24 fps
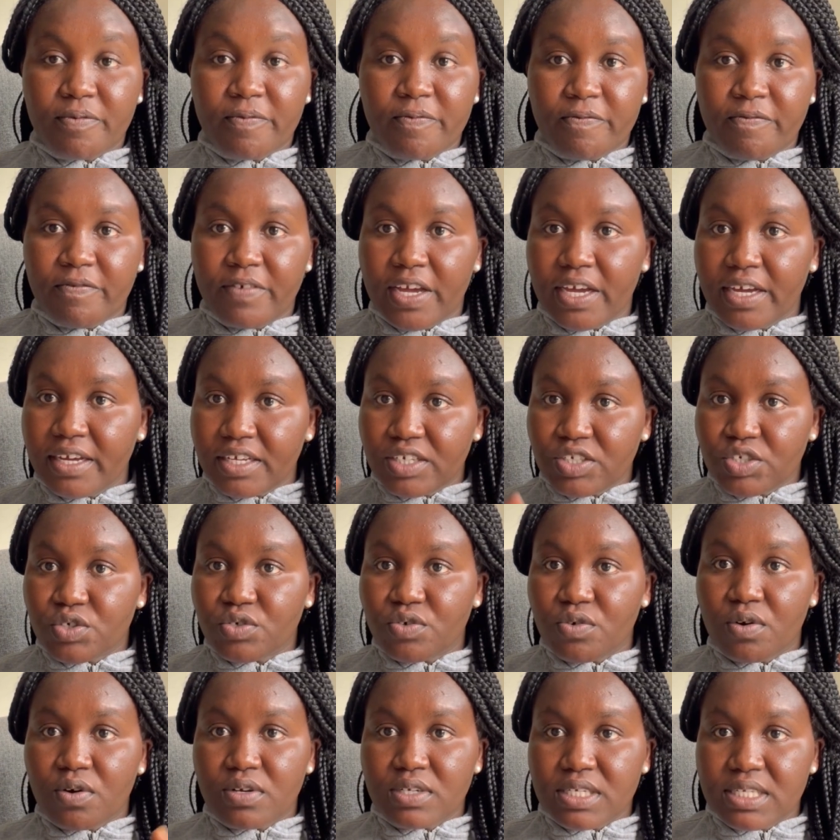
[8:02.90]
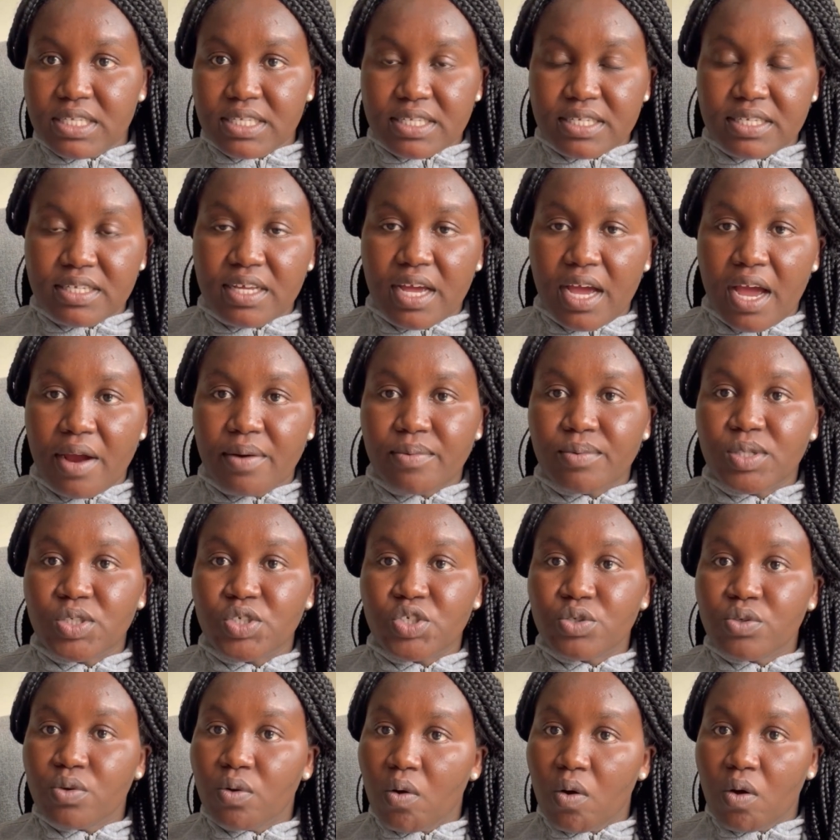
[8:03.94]
fingers crossed. I wish you
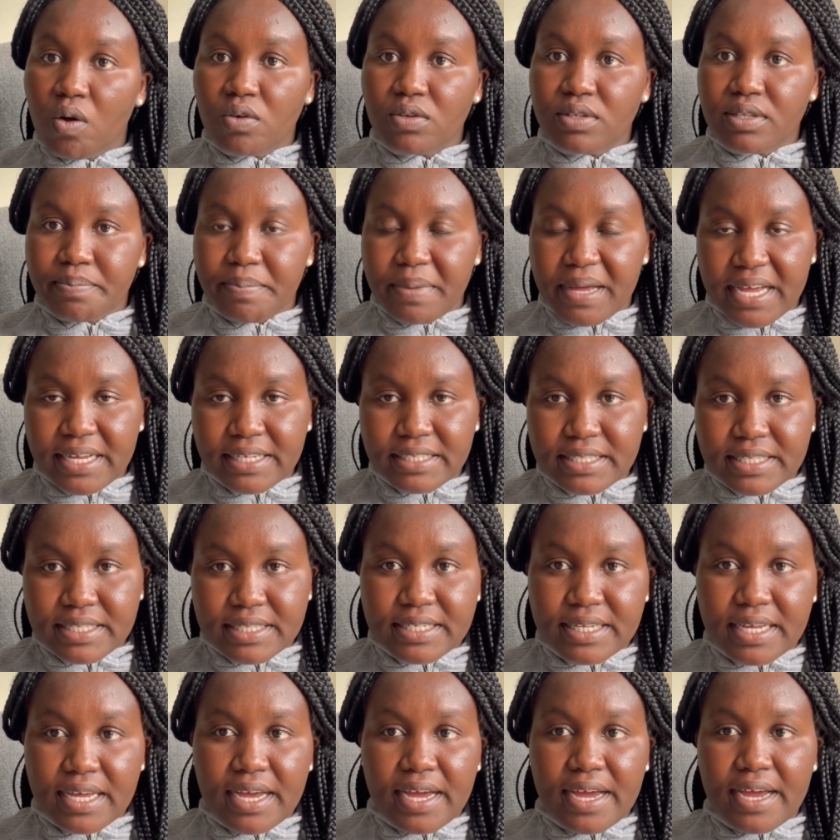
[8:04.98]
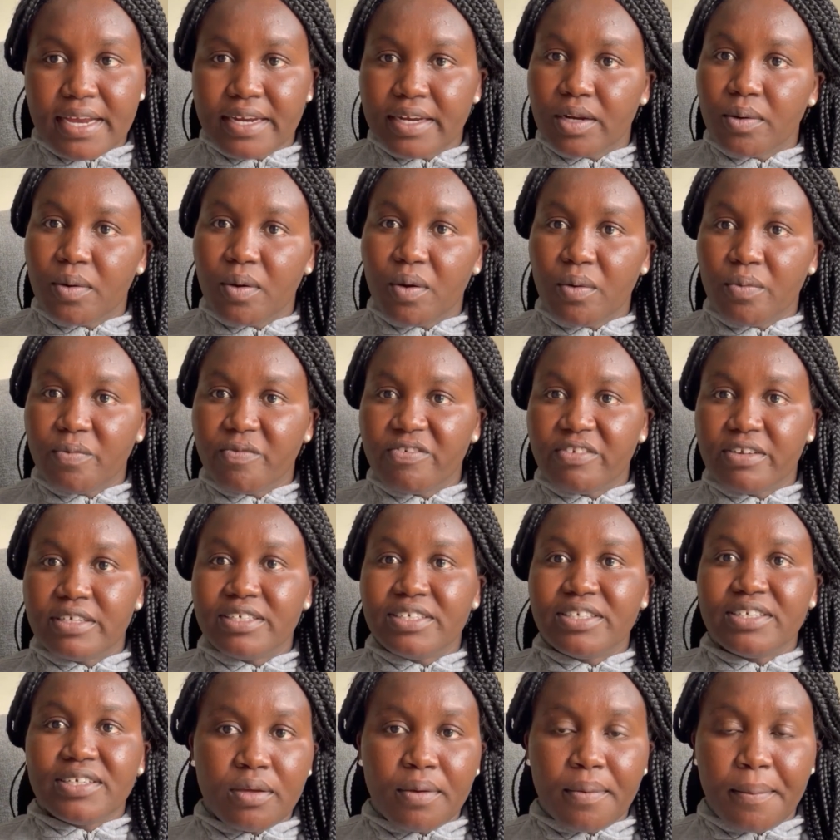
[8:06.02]
all the best, and hopefully
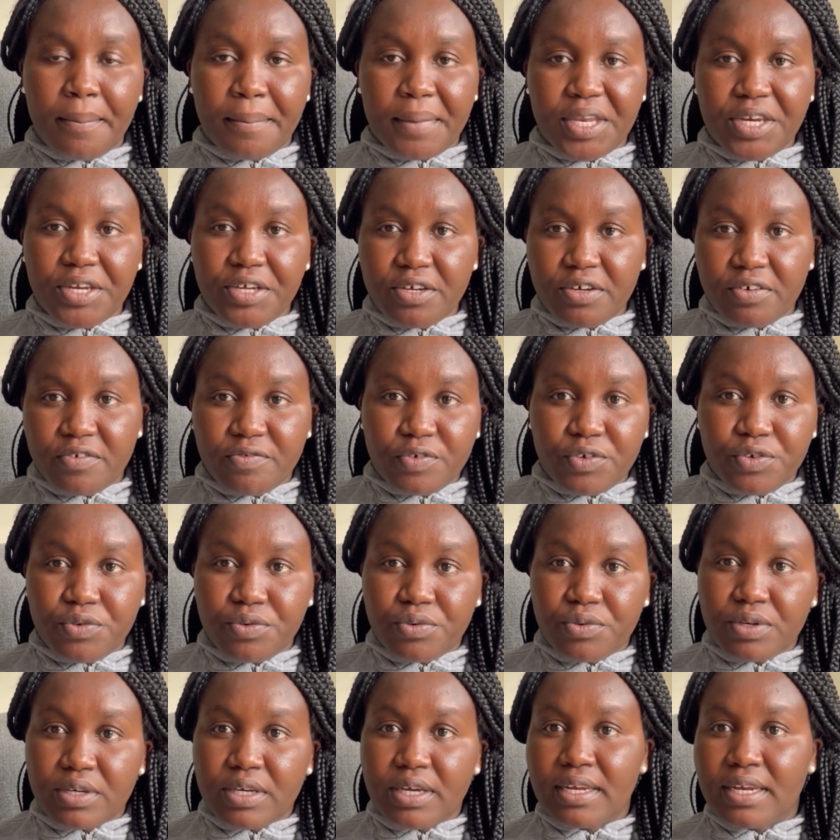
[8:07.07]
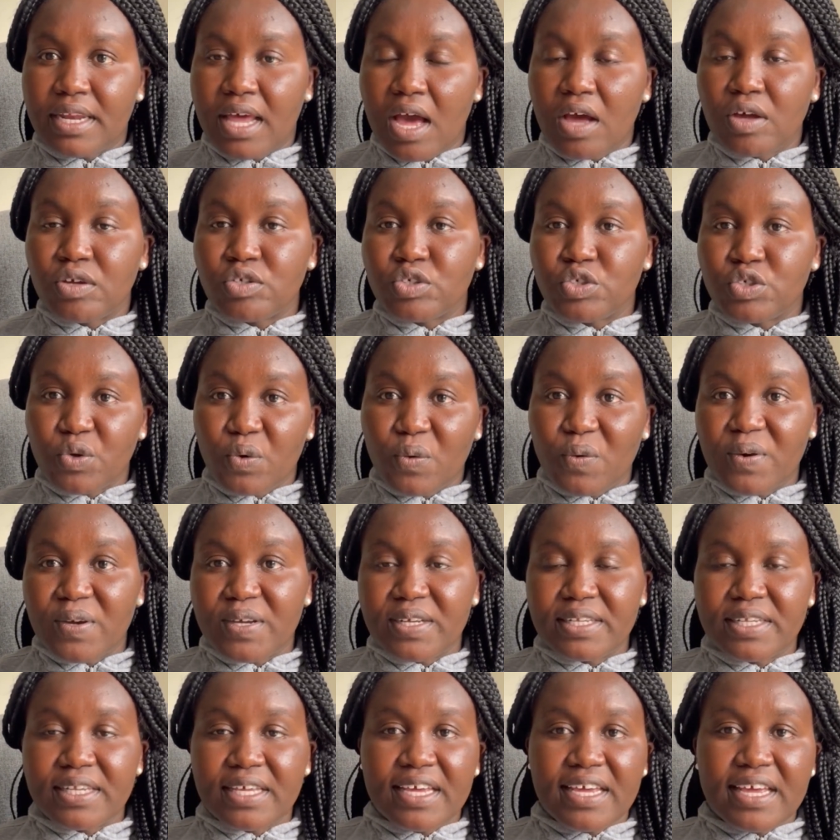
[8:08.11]
many of you can now join
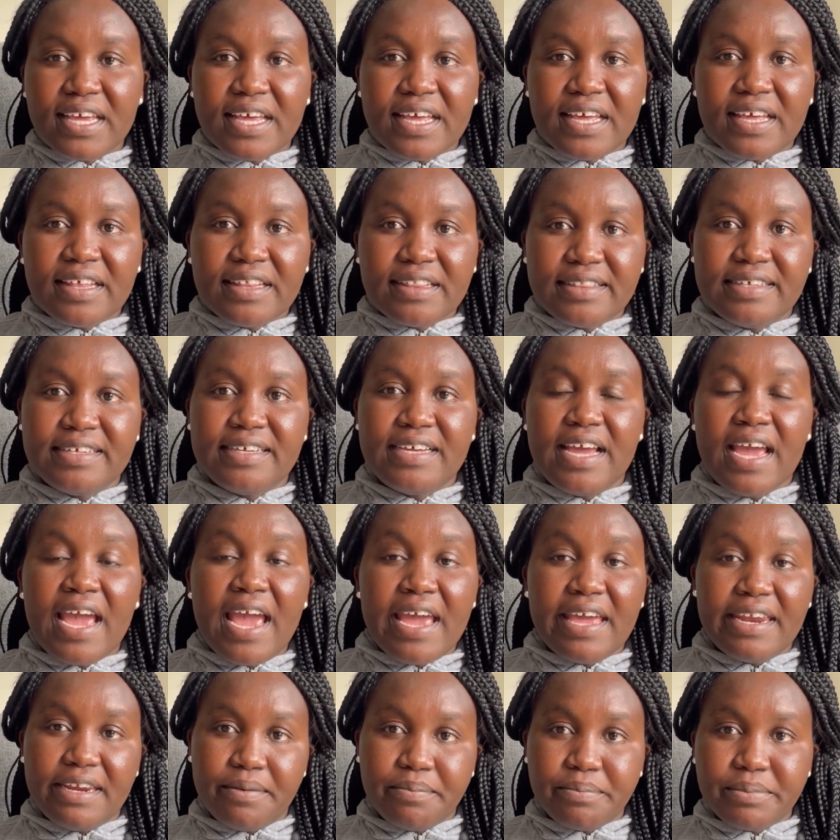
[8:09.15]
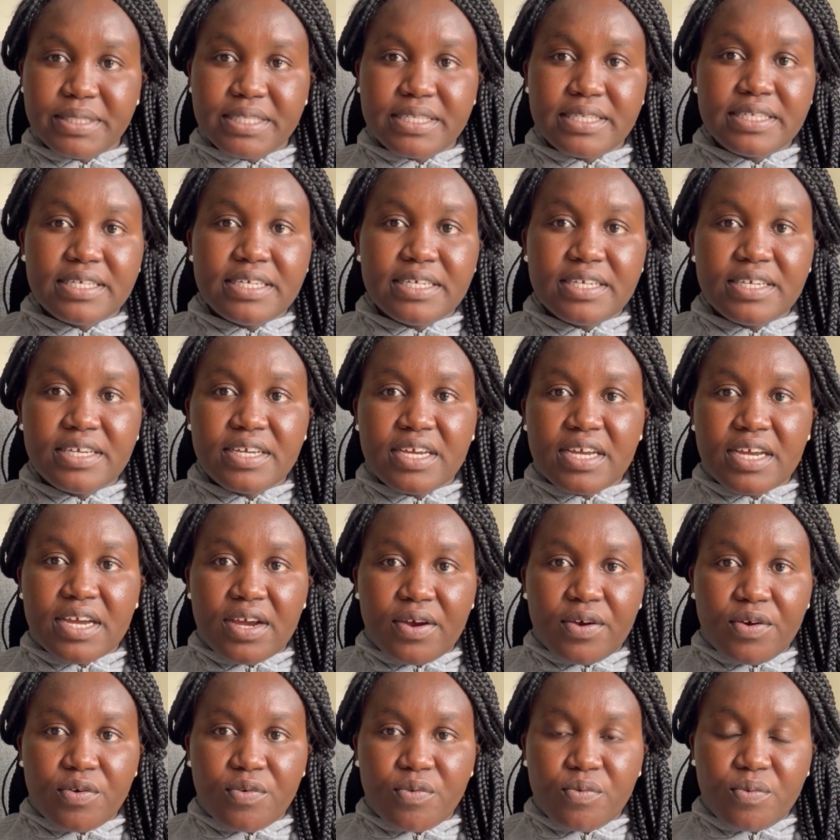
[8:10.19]
the NMC
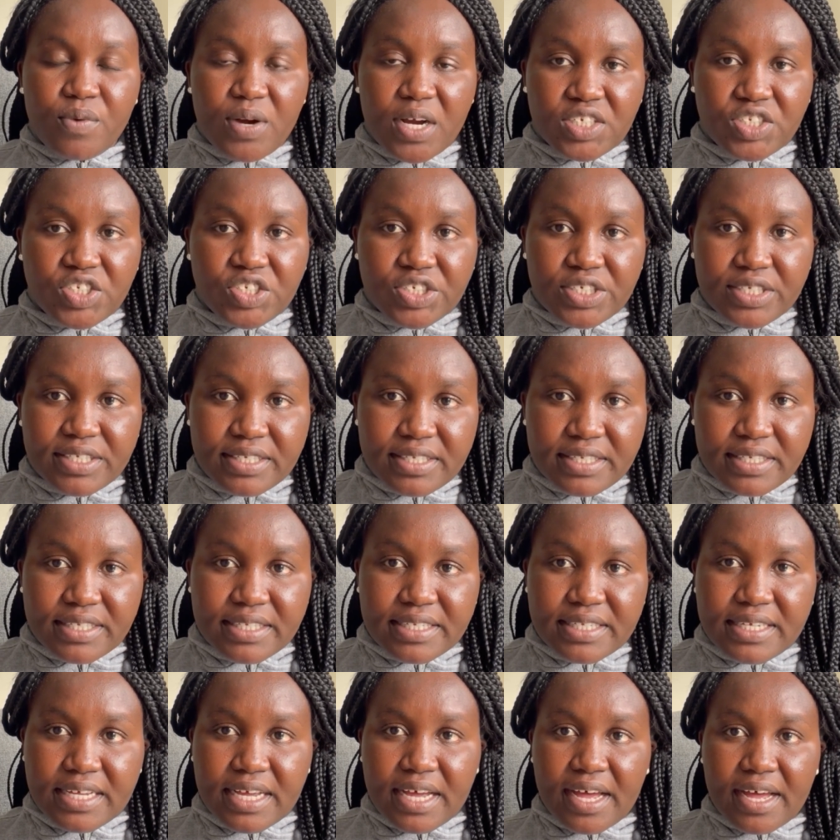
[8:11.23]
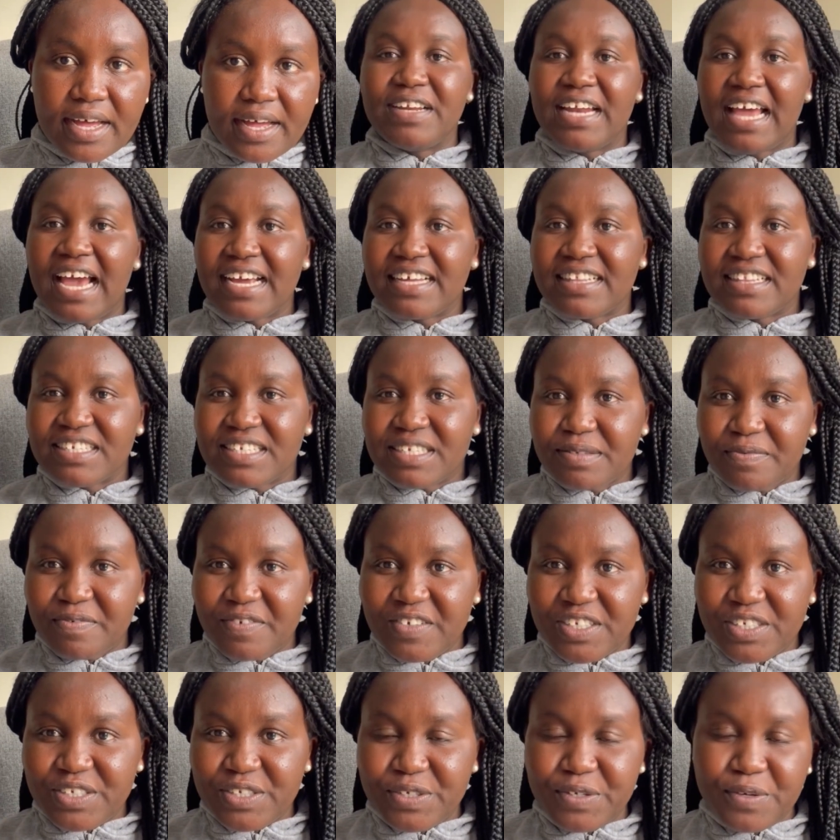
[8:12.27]
register. If you like this
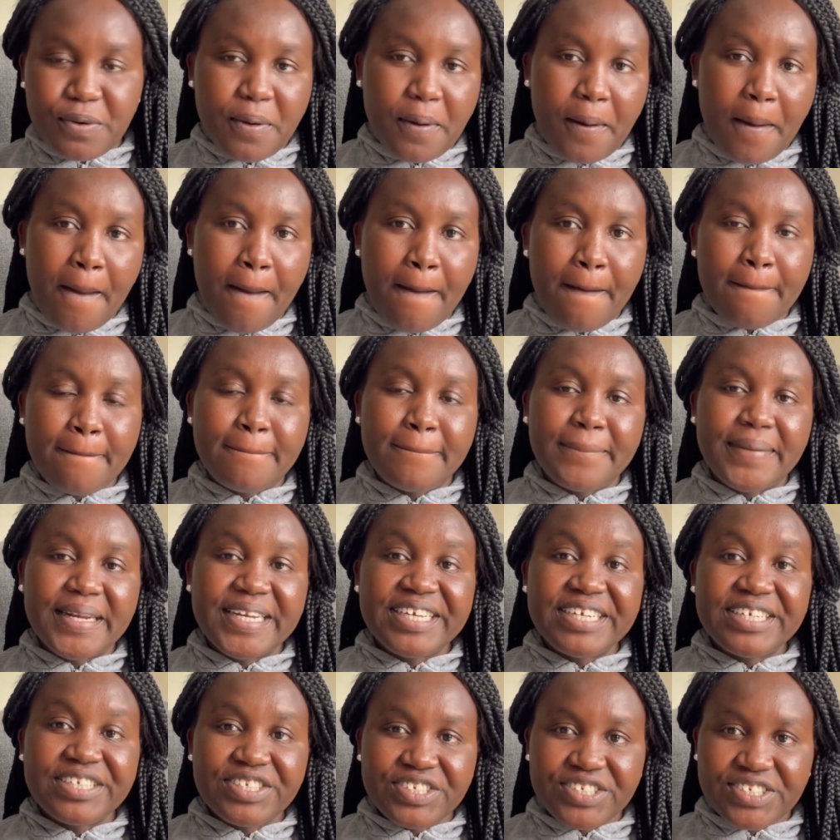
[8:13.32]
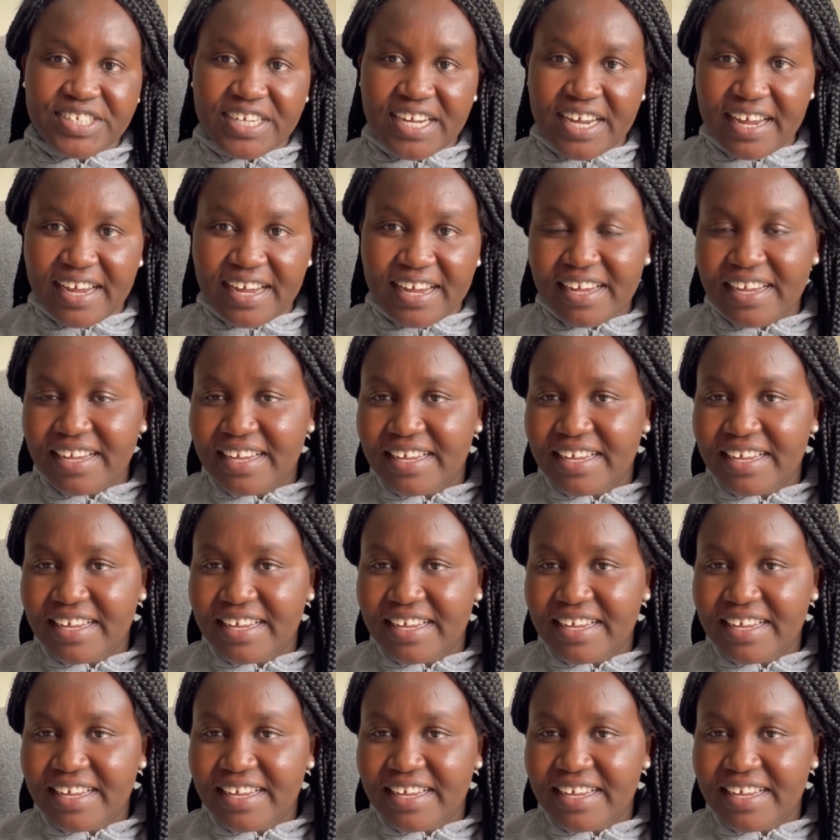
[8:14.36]
video, please share,